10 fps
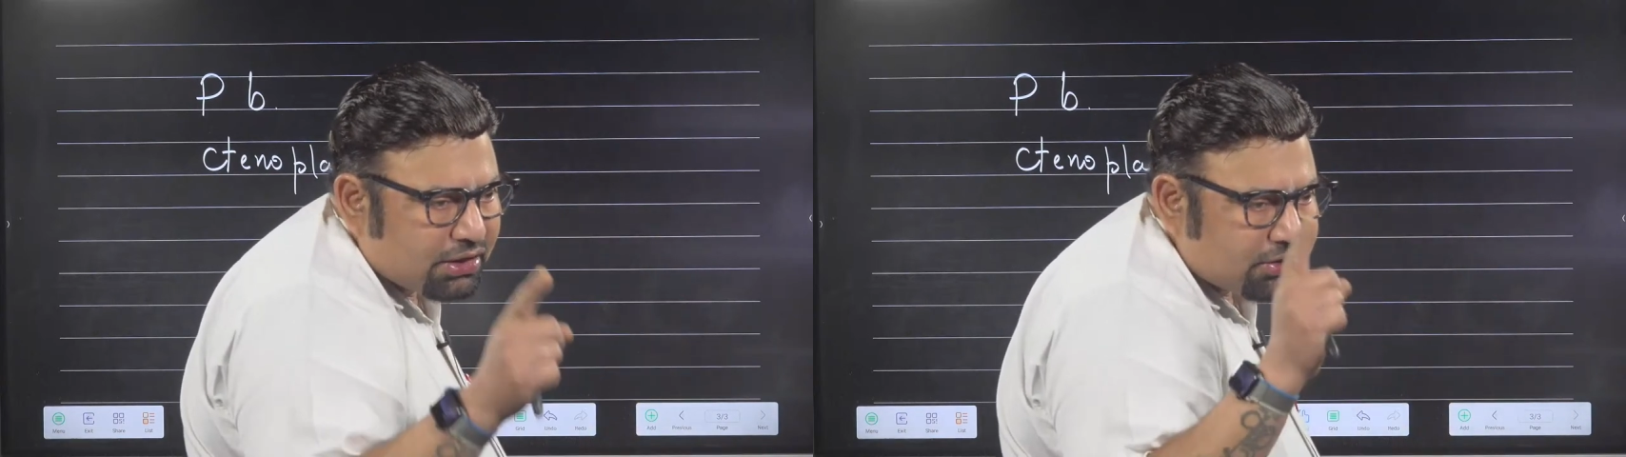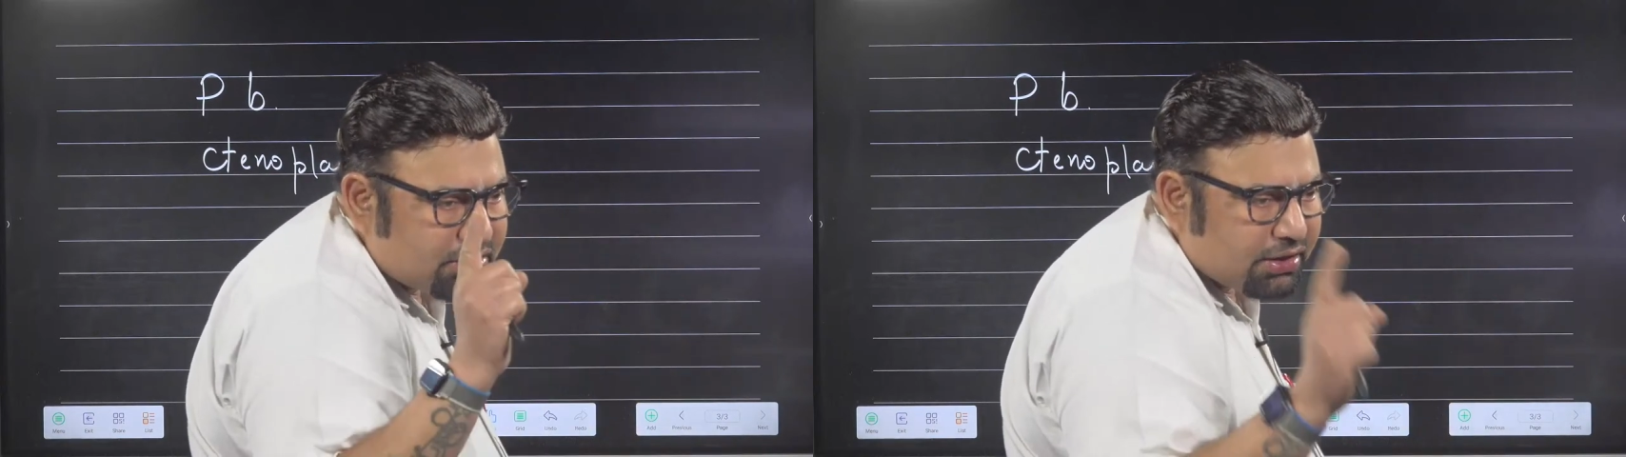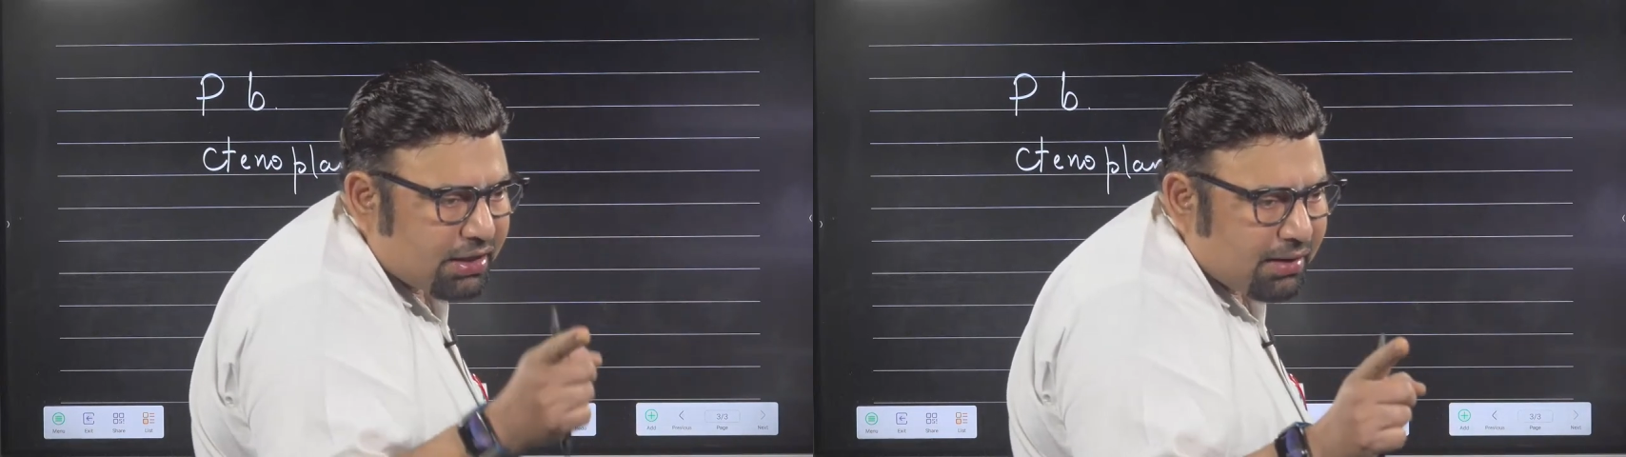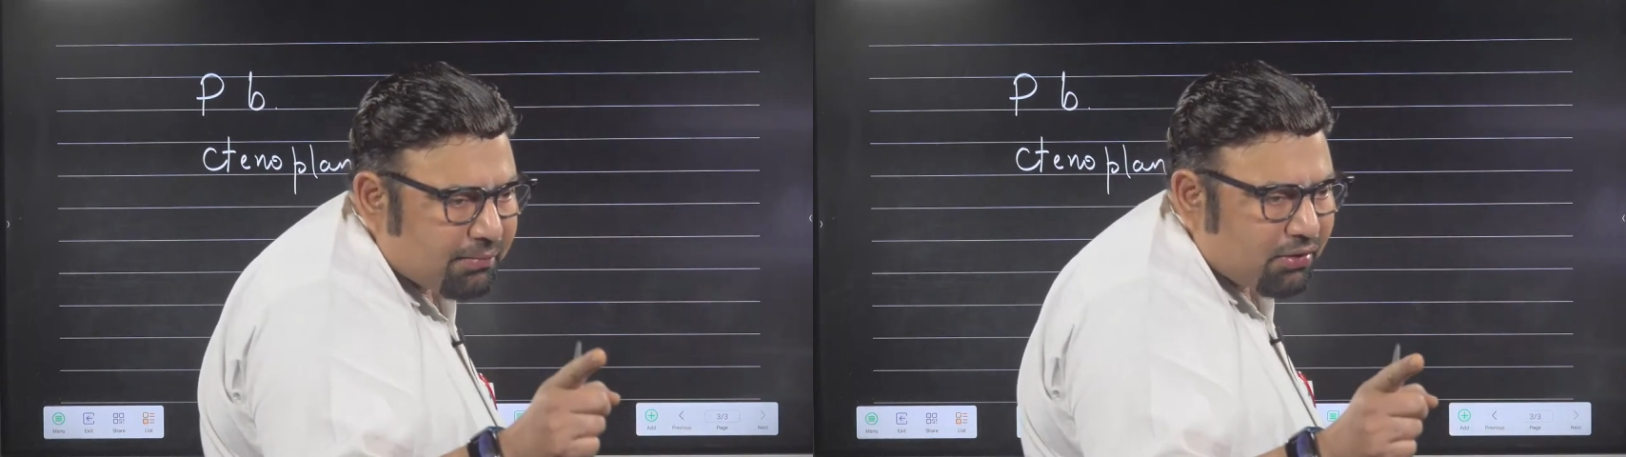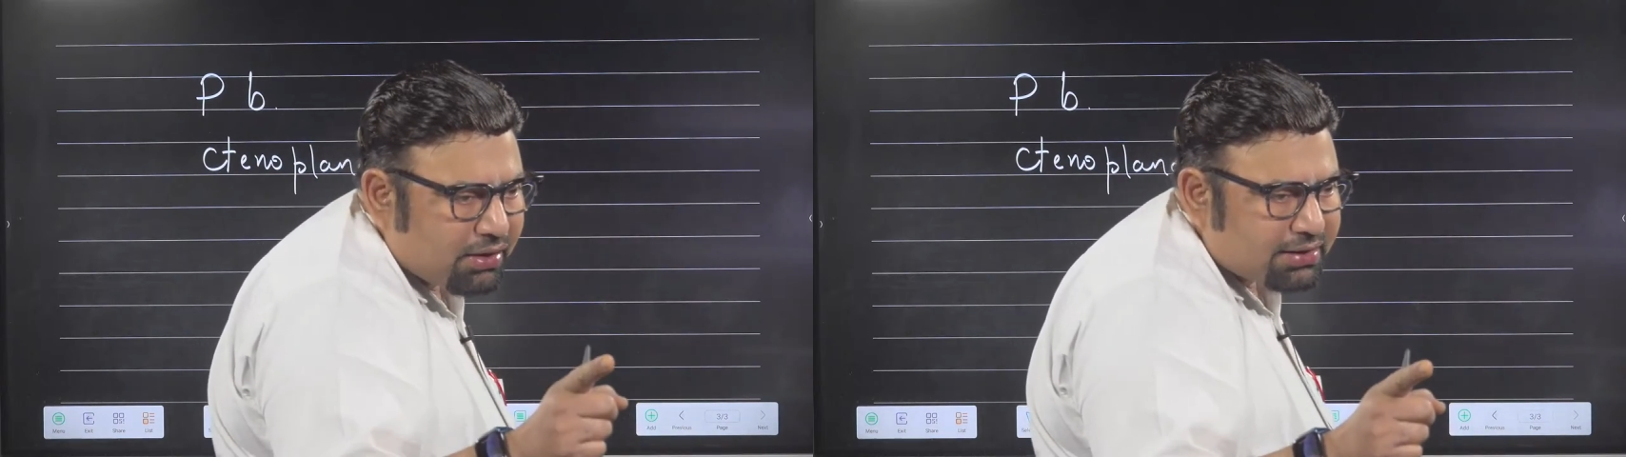Sriram
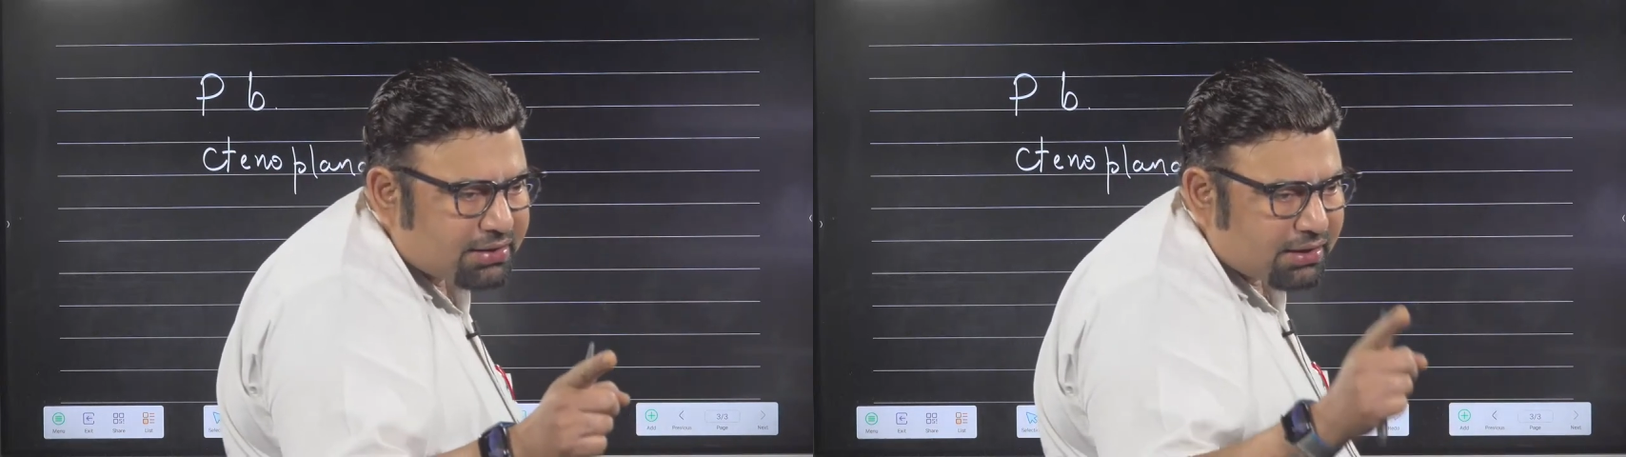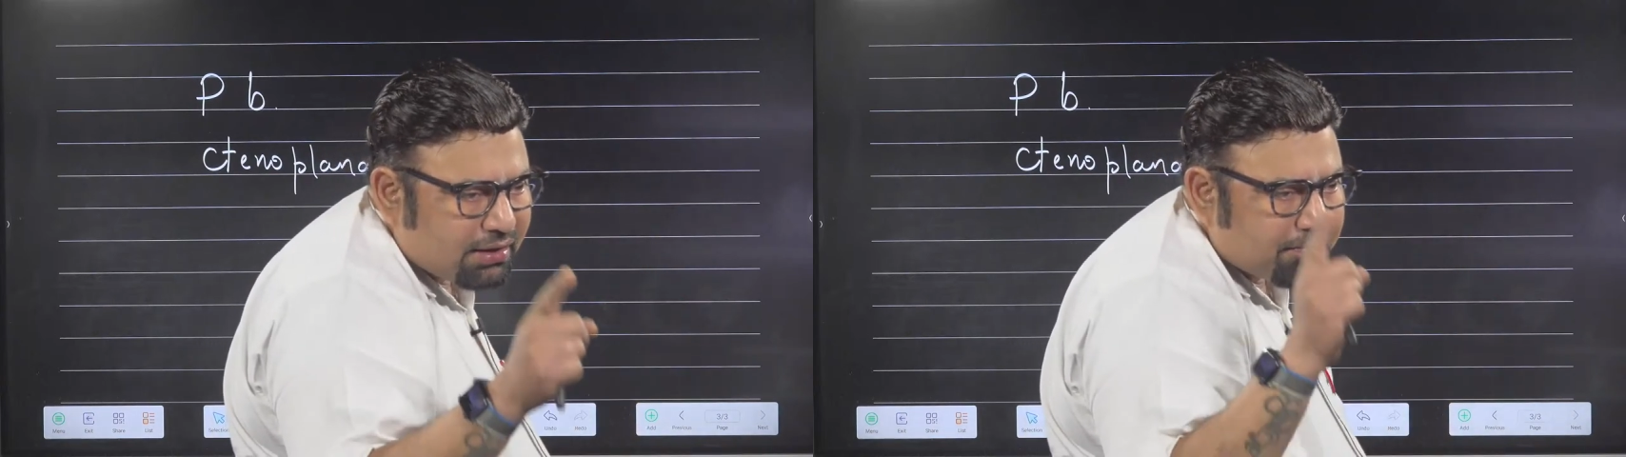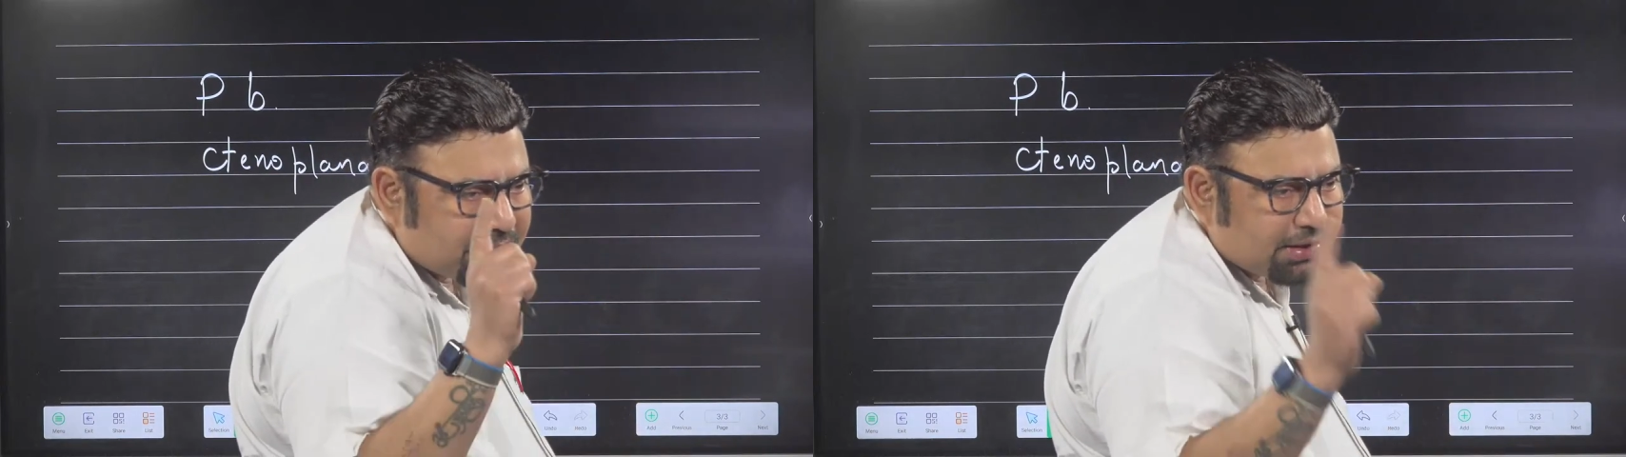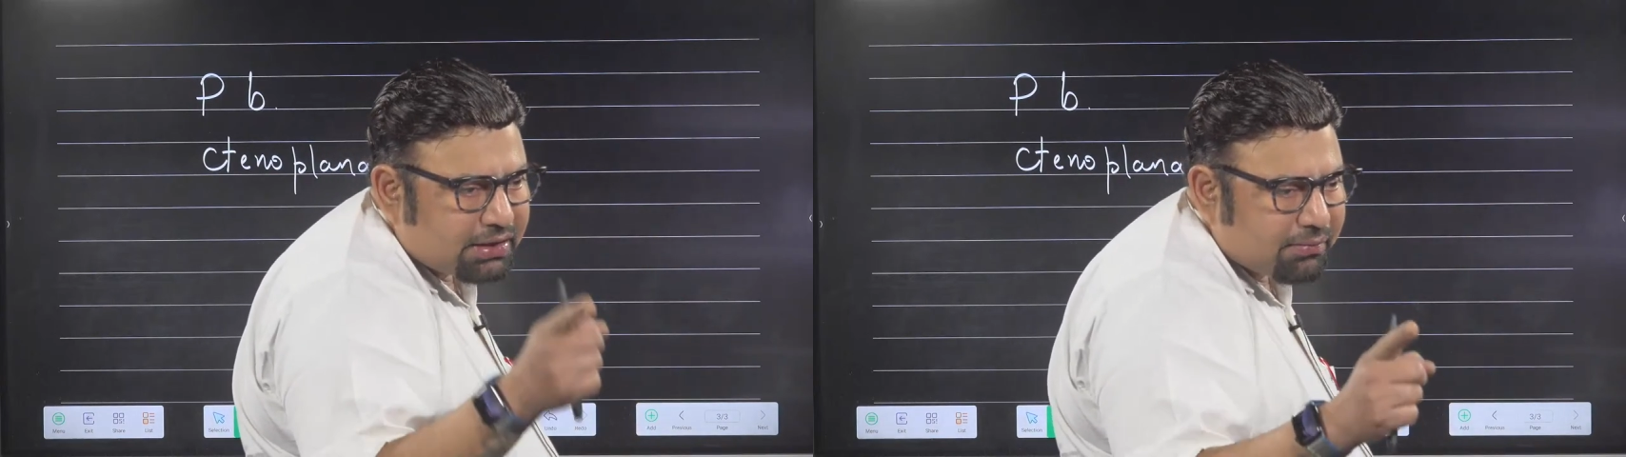mollusca, Preeti